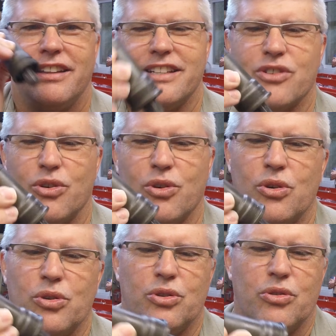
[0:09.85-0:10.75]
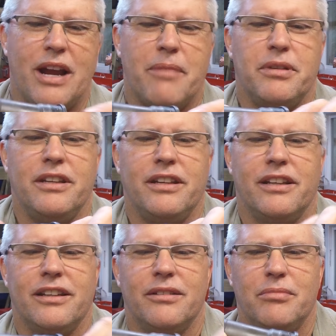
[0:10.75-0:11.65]
this old crappy
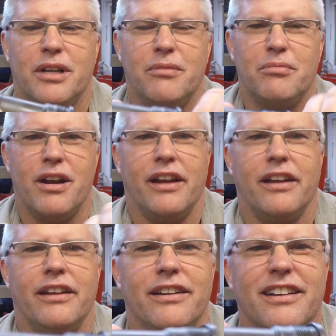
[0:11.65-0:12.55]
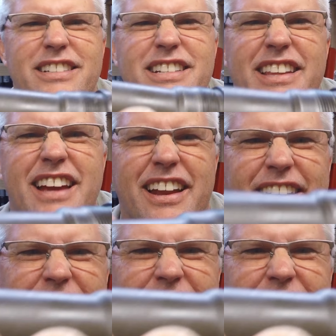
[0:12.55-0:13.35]
bottom bracket. Listen to that.